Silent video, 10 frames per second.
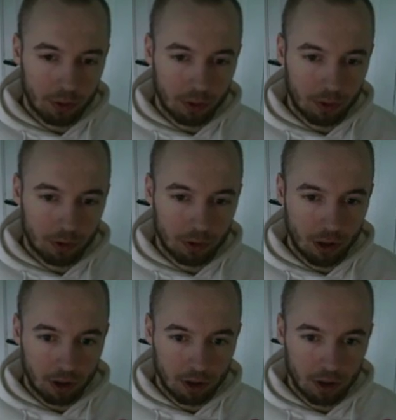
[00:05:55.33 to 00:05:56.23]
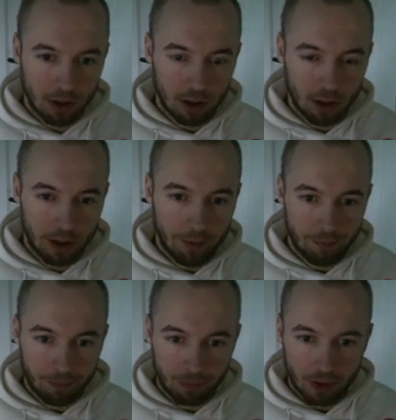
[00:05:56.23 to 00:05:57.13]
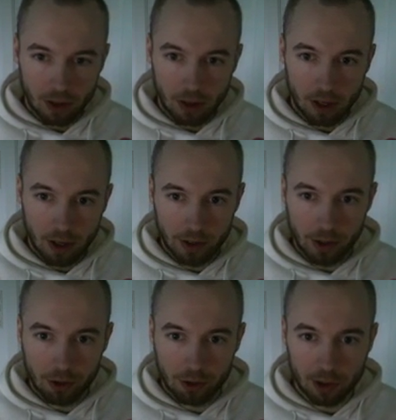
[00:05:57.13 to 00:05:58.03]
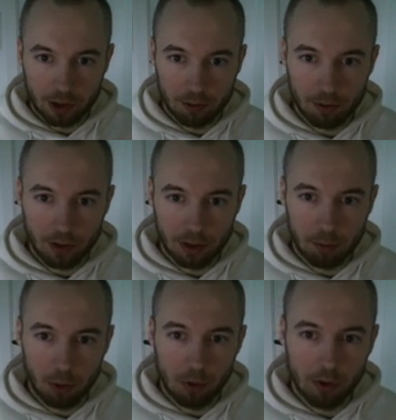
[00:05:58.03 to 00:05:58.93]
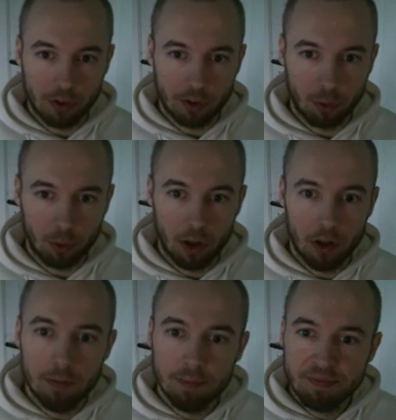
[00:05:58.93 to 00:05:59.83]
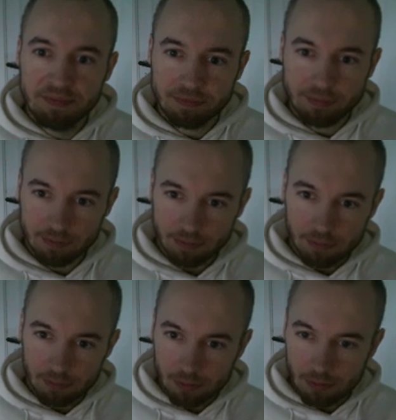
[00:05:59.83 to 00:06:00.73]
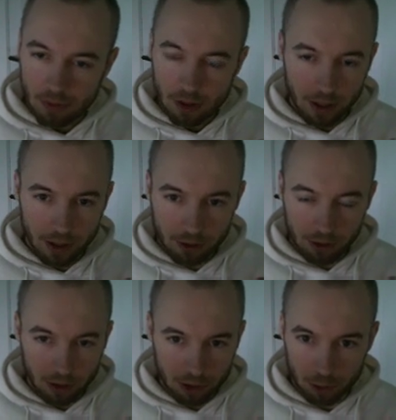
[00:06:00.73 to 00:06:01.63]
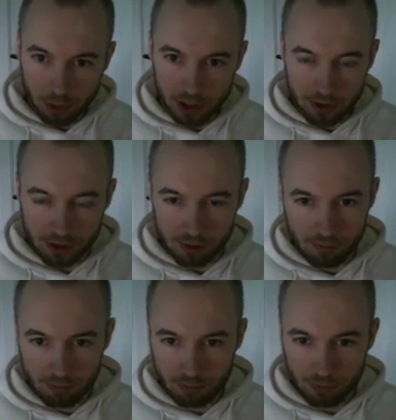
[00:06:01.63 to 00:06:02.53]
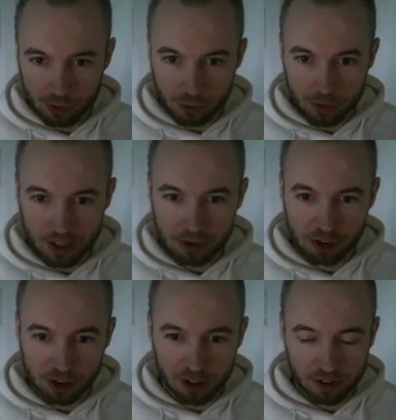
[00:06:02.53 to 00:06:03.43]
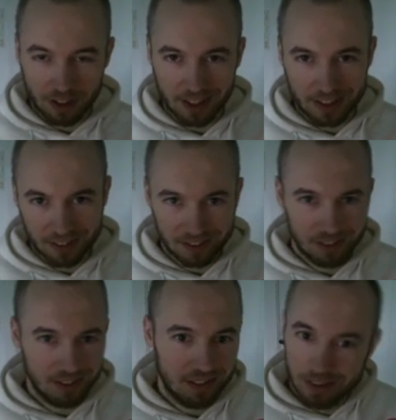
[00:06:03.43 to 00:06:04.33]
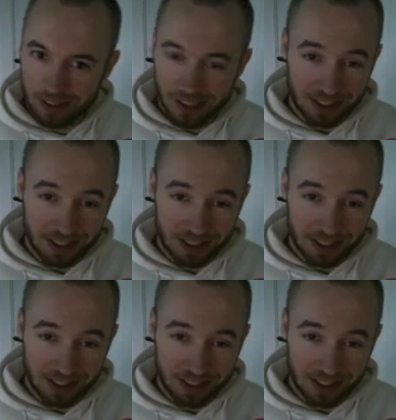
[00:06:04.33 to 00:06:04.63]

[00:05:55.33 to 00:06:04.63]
shock, and then the shock effect bonus as well, and shock duration. Just trying to shock things and